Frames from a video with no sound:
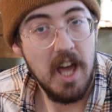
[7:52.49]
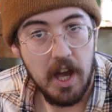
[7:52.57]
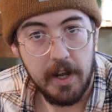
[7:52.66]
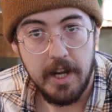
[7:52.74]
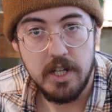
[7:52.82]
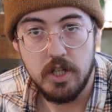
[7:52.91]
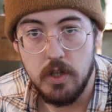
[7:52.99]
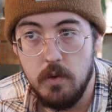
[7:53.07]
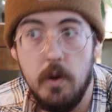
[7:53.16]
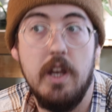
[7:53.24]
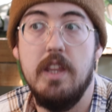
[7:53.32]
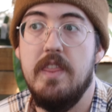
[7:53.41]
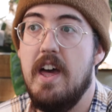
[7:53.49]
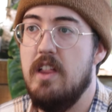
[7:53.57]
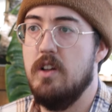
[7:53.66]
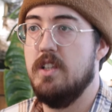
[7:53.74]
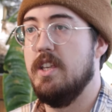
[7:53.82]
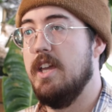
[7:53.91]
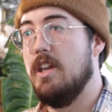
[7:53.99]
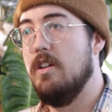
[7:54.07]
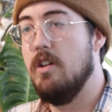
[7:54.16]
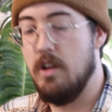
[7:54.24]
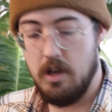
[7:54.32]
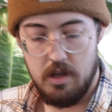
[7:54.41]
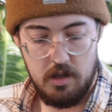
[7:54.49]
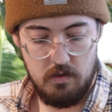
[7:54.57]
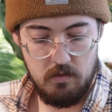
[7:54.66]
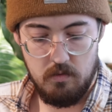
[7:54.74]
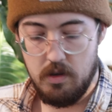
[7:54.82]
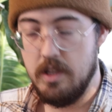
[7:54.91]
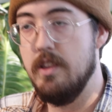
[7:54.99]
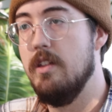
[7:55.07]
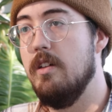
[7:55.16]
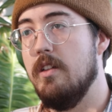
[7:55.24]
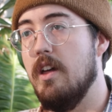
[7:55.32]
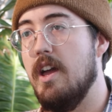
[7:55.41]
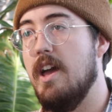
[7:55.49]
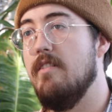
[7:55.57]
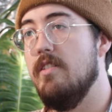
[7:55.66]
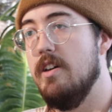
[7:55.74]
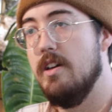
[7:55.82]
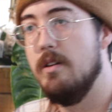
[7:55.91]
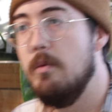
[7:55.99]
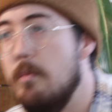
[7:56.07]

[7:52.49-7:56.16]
I'll kind of show you what that looks like on I have a